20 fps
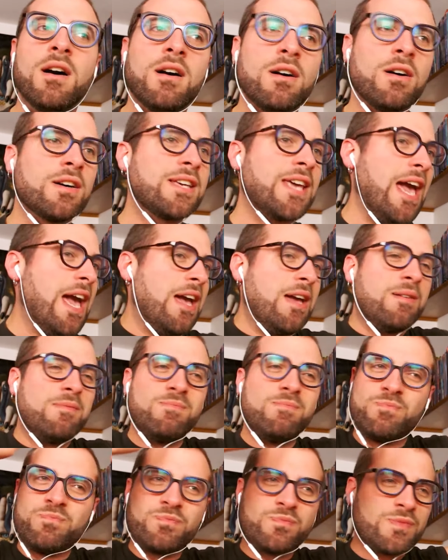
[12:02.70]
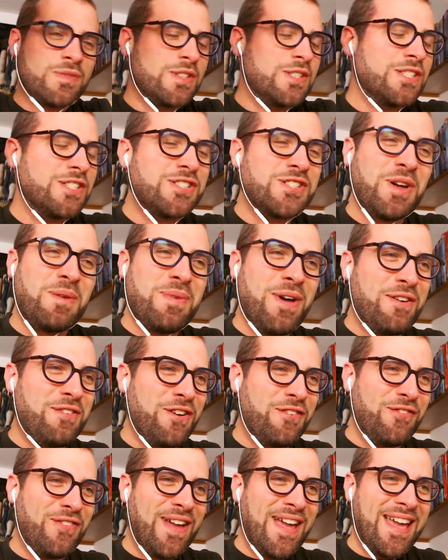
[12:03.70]
Okay, stop
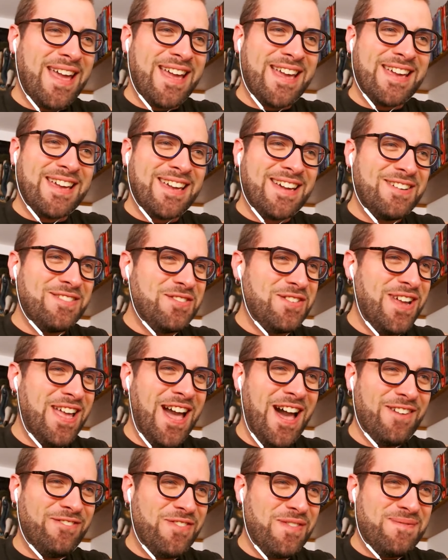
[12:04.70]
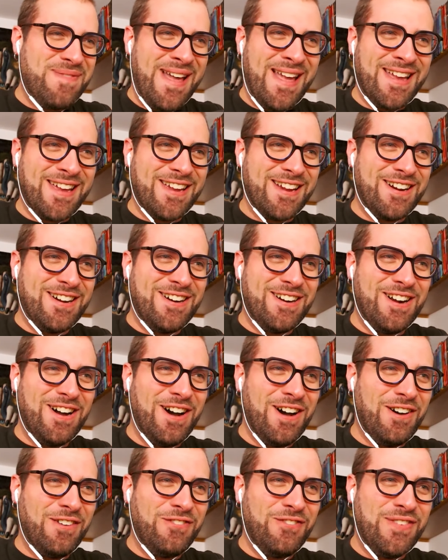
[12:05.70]
everything. We have the banger
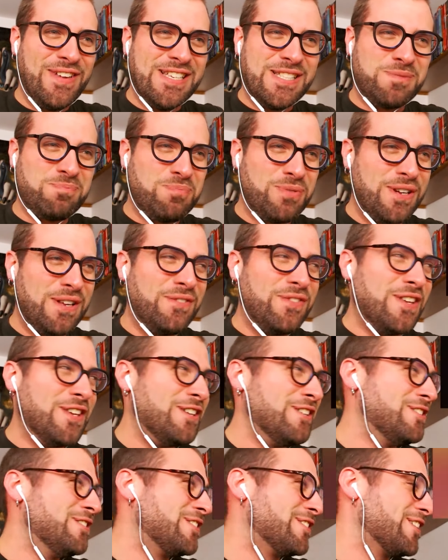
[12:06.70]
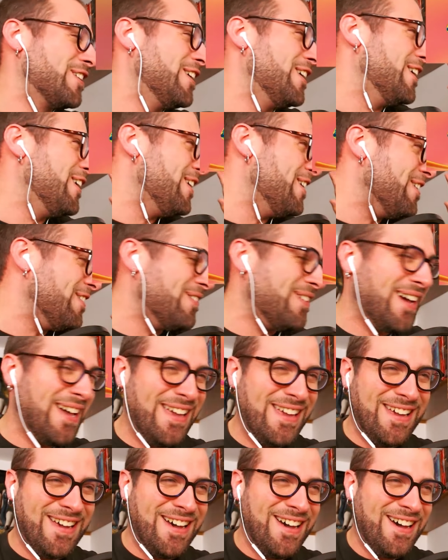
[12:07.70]
of these previews. Oh
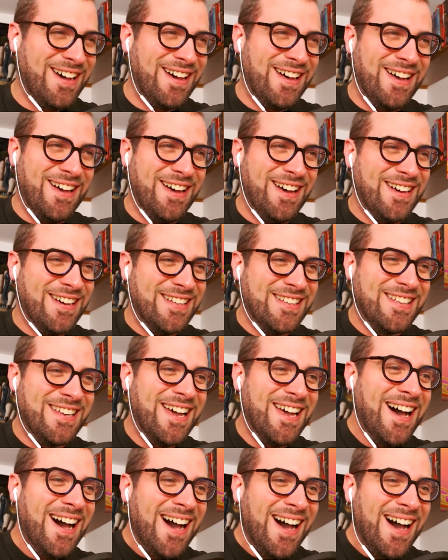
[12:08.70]
my god!